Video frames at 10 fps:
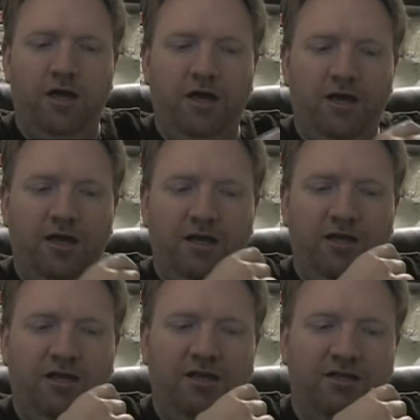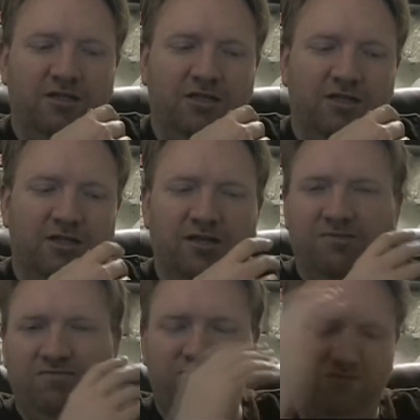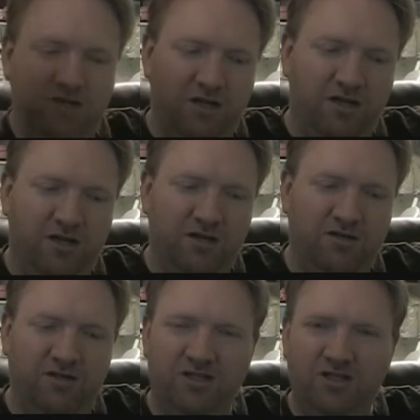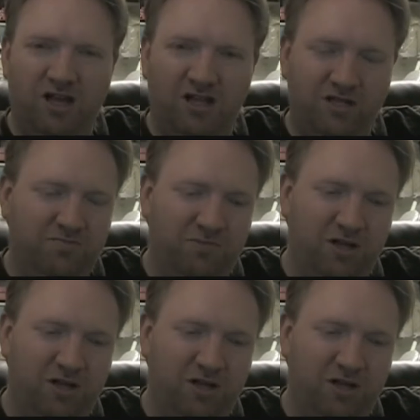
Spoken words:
and he has this this college